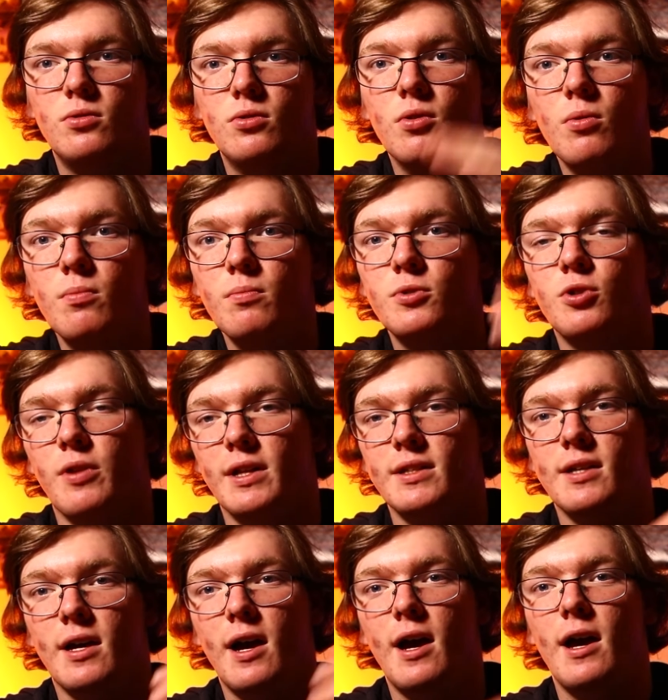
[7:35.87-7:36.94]
doom. So
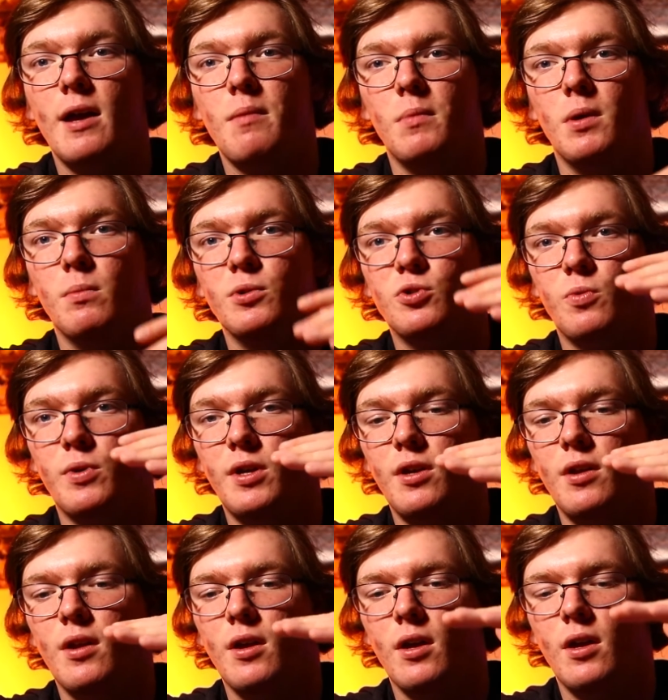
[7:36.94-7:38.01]
that time in
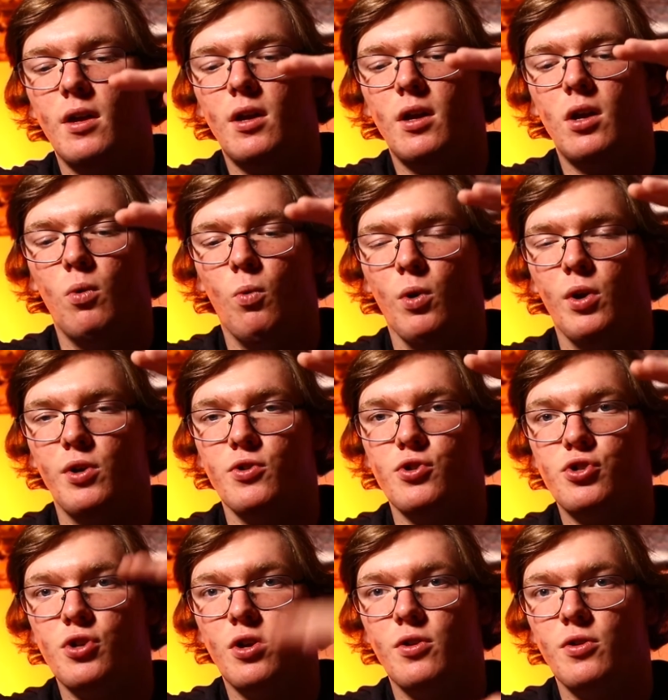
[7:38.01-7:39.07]
between where your
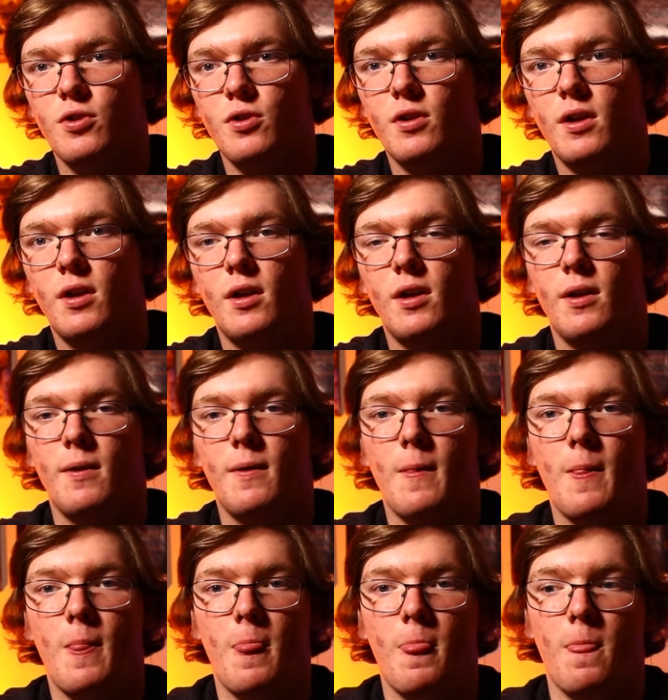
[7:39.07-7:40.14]
shutter,
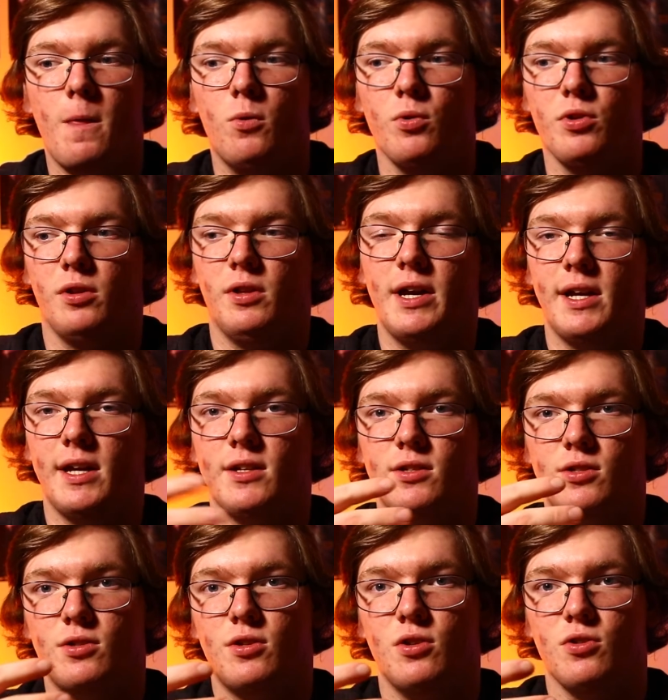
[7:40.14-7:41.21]
where the light
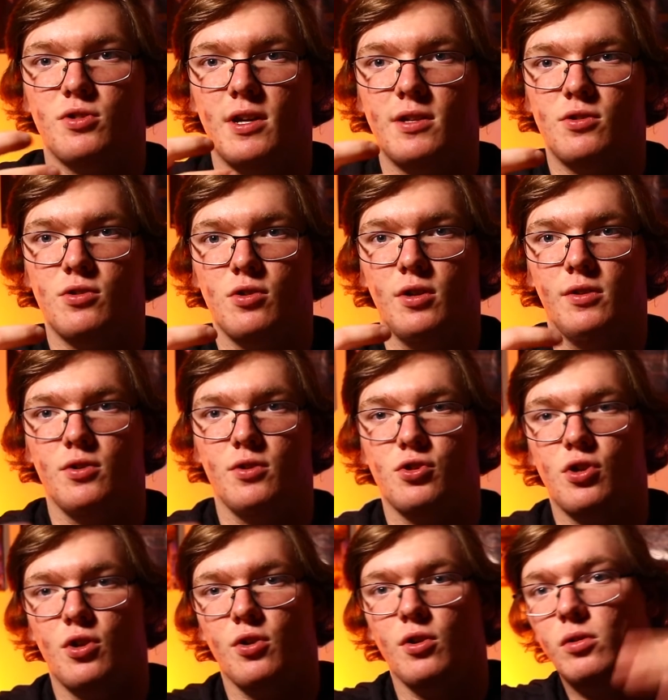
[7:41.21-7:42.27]
gets to your sensor and the
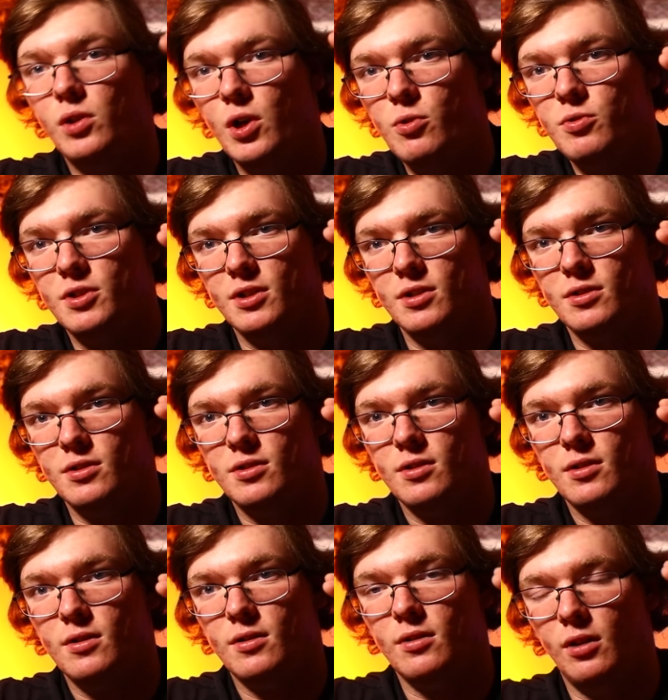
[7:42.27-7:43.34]
shutter closes,
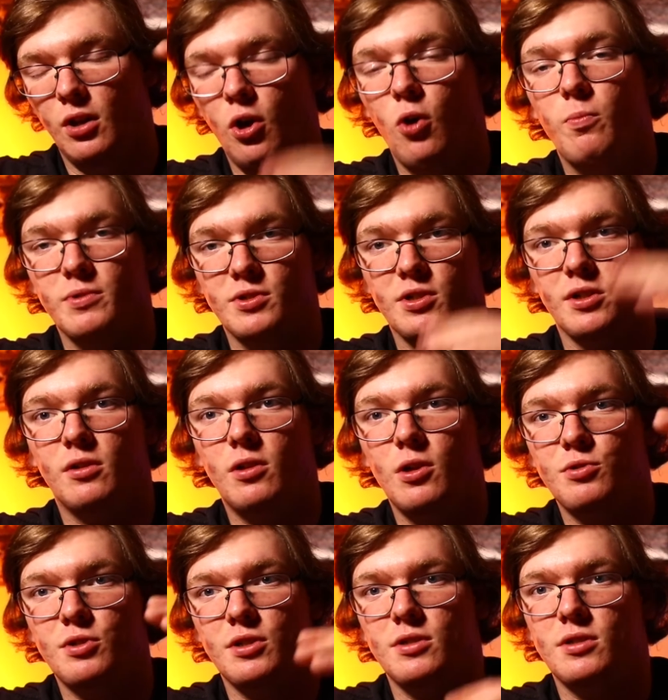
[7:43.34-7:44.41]
opens and
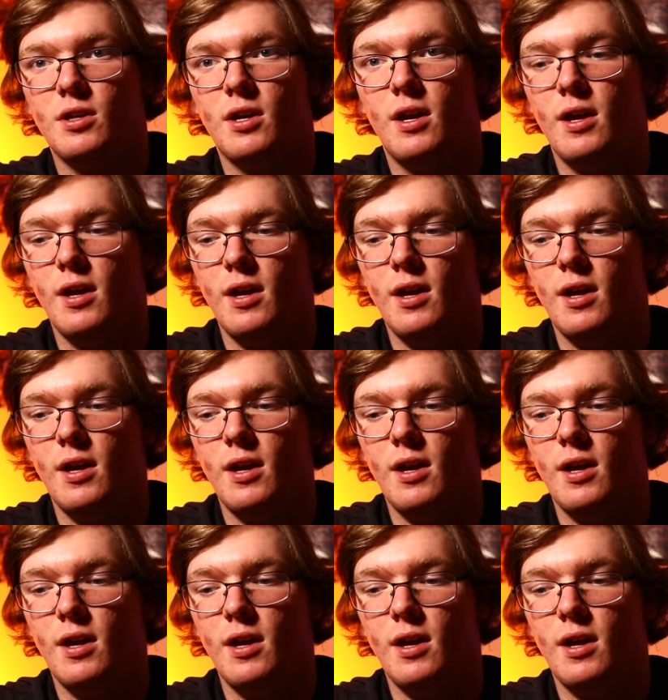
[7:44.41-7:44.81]
closes,